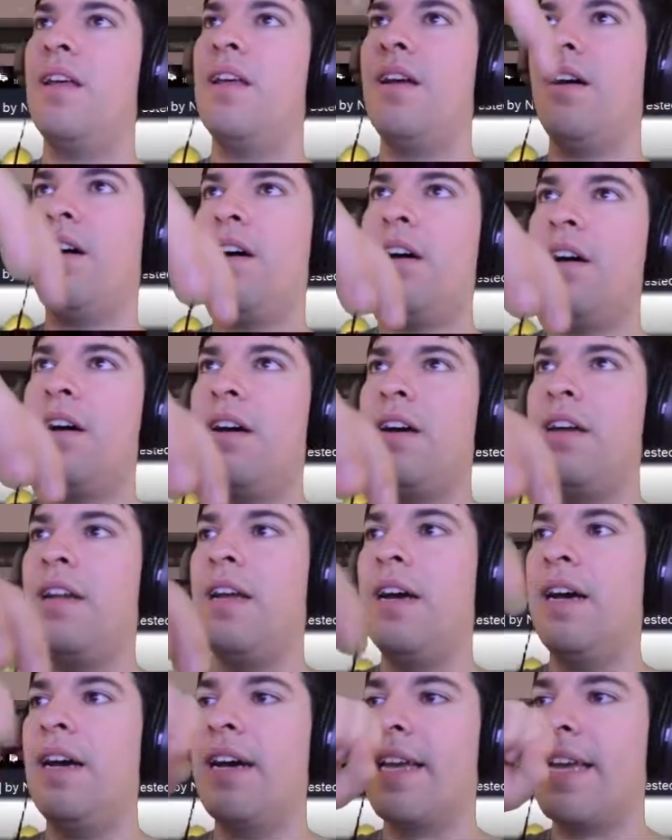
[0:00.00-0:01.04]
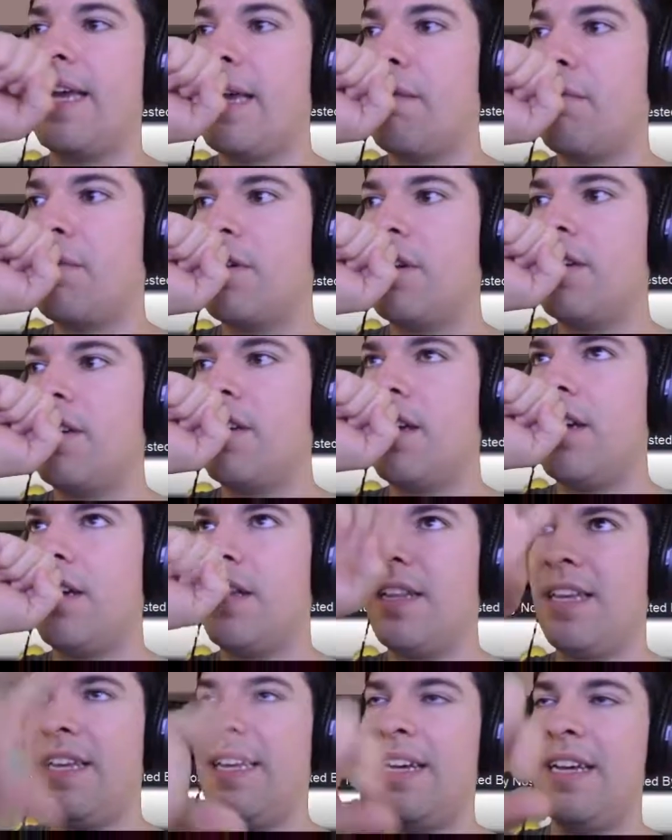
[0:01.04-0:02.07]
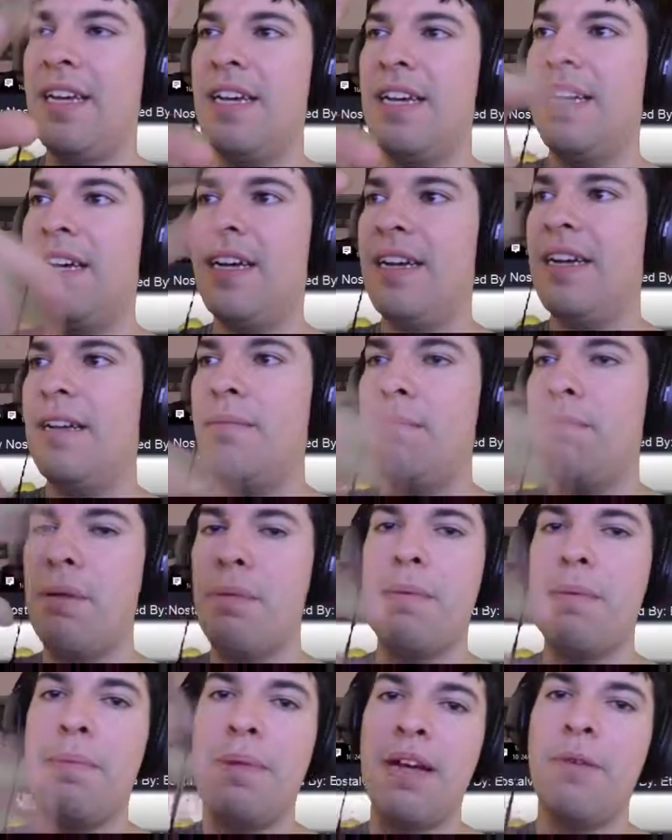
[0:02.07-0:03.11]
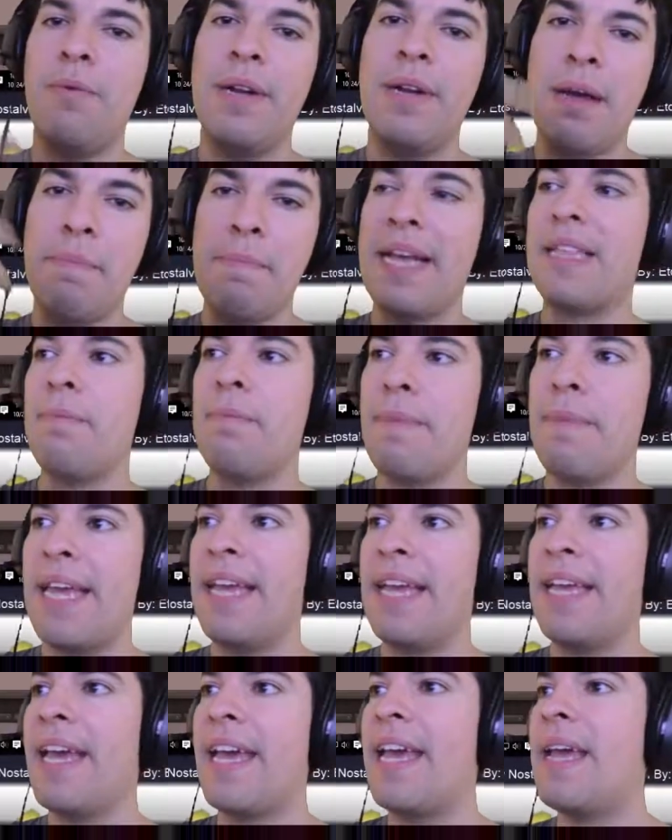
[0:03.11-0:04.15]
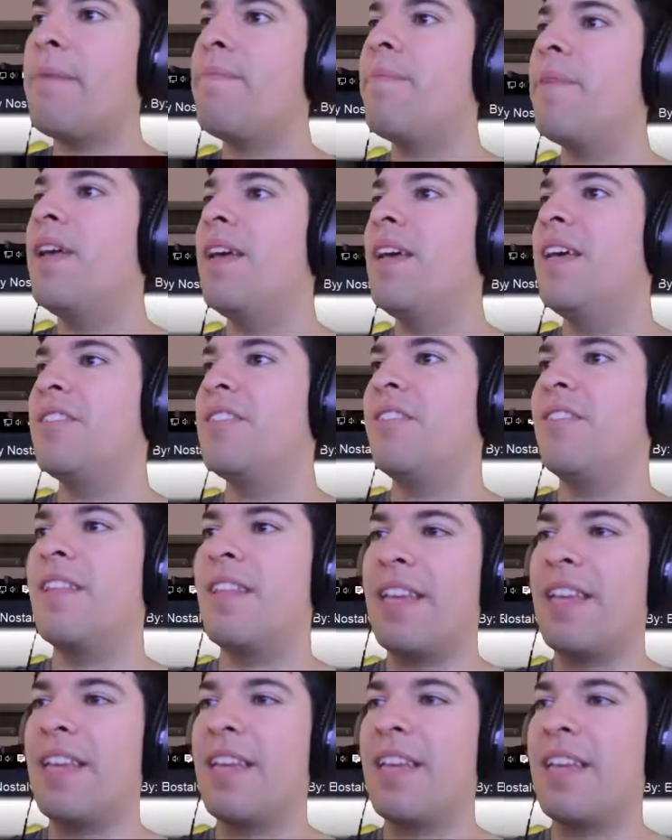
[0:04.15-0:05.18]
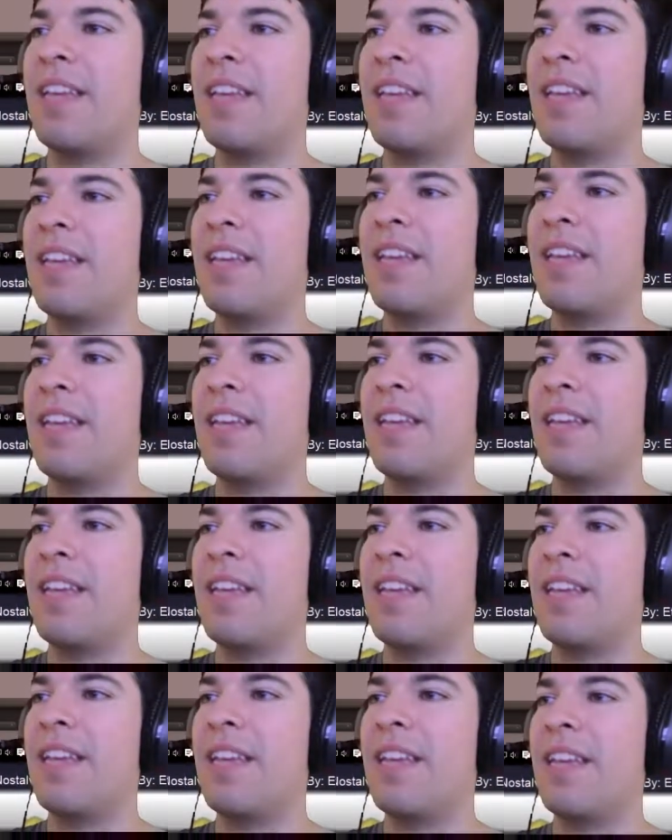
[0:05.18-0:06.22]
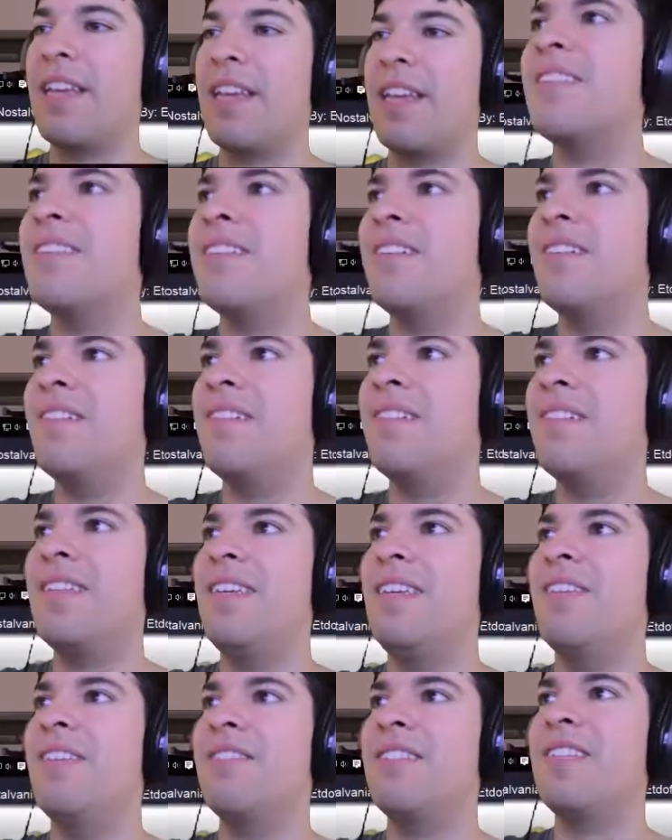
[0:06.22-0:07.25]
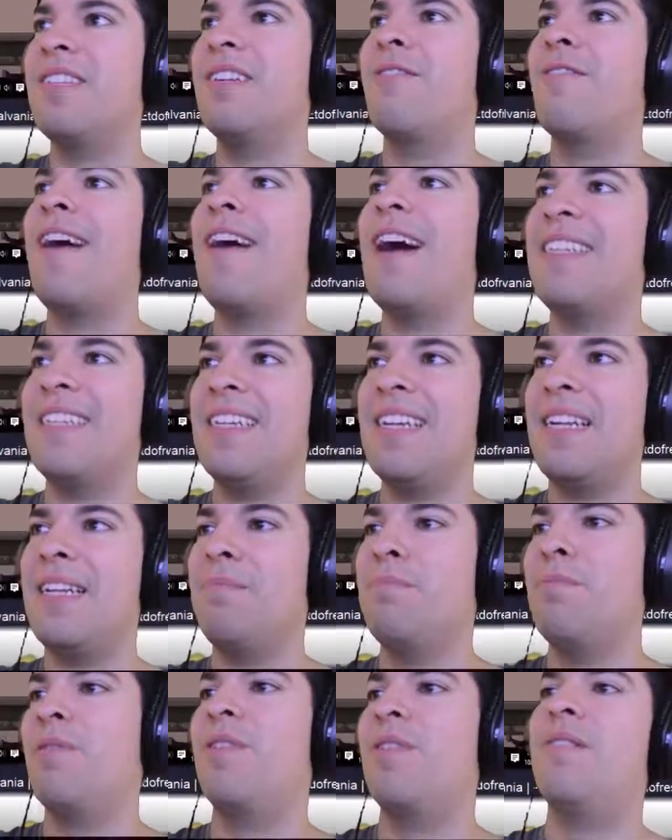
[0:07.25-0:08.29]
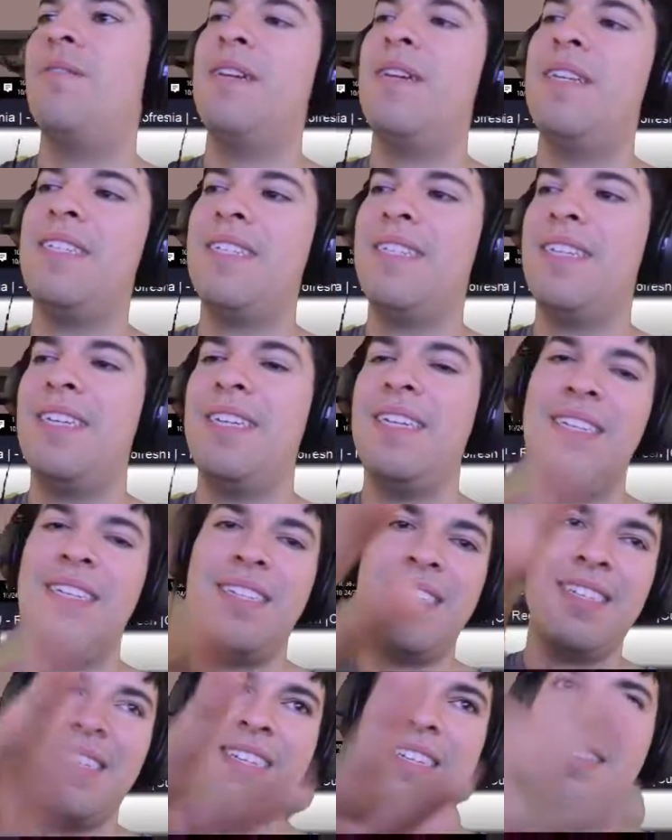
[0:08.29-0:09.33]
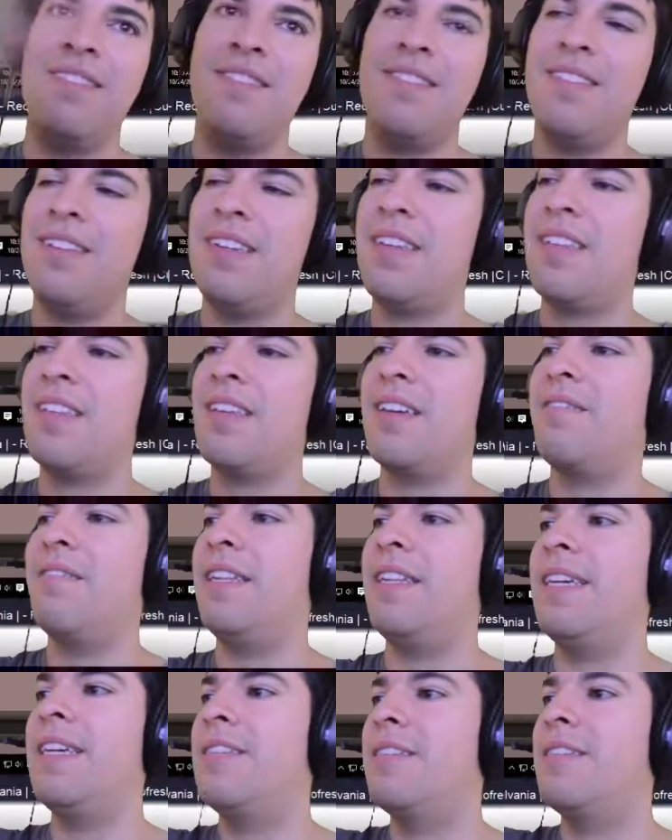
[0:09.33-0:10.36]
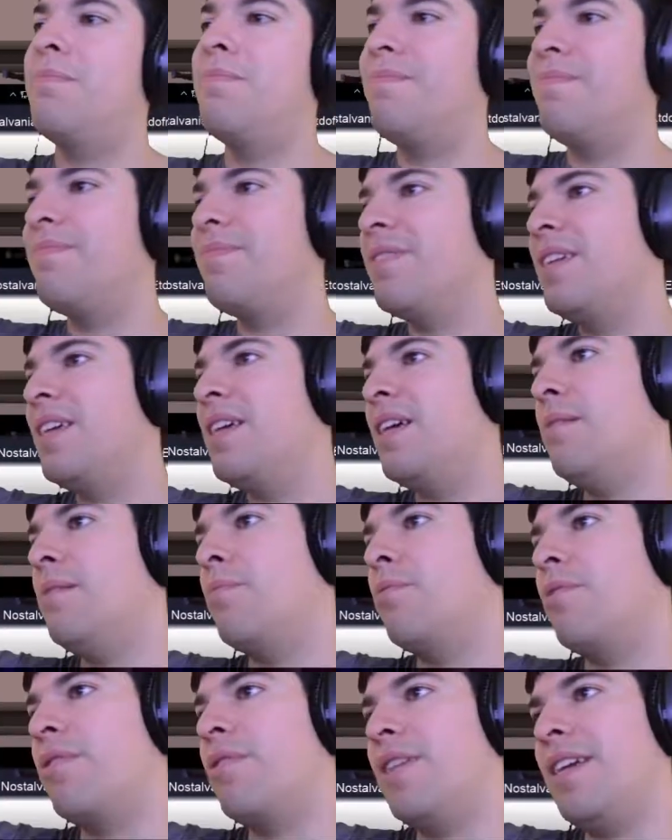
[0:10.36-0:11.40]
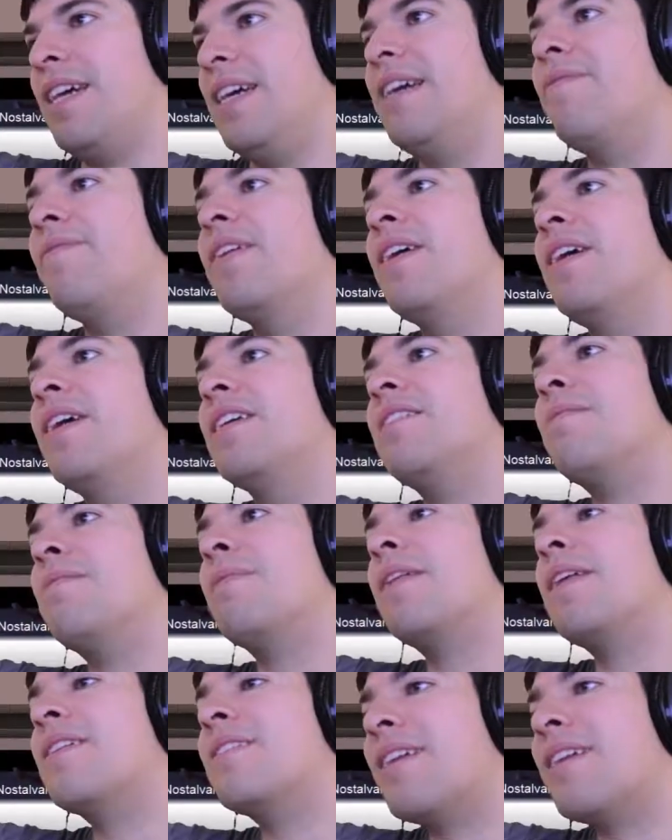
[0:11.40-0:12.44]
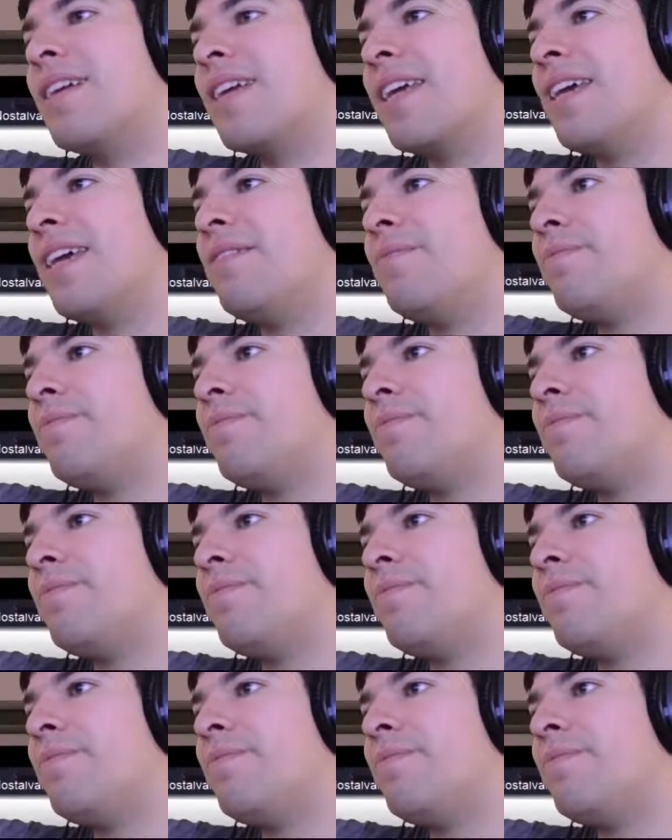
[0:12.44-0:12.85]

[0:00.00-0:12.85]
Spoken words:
on on the blah blah blah when I make the main game, so the camera's still looking down, so you don't see the horizon anymore, which is, you know, nothing really important yet. So I'm gonna click start again,